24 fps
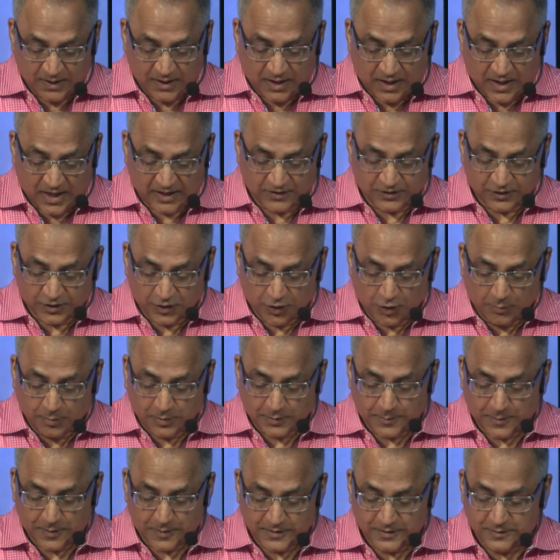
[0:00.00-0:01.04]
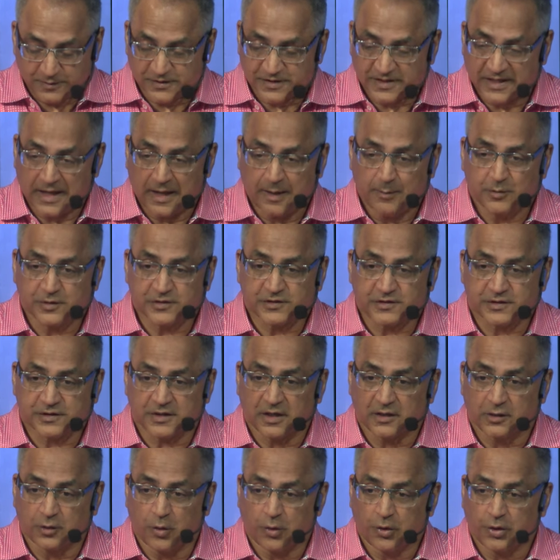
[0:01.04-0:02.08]
And the nobleman's name was uh,
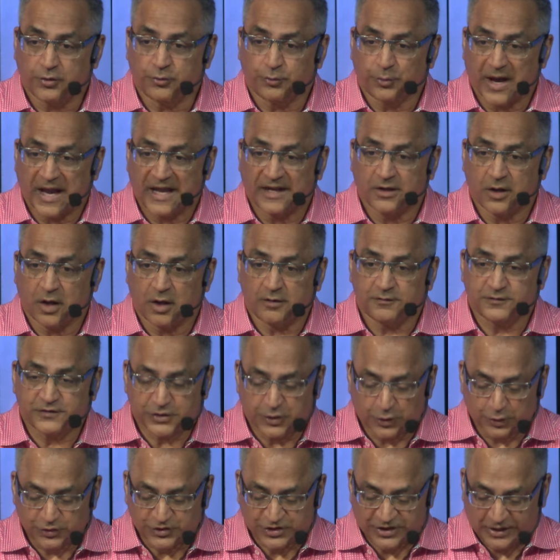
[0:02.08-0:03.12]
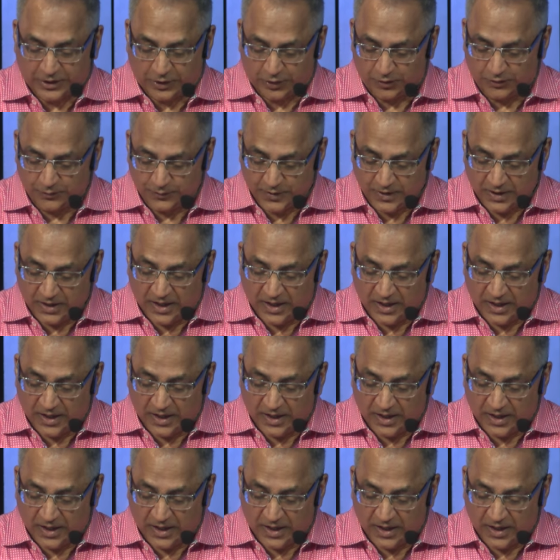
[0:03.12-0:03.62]
Lord Randolph Churchill,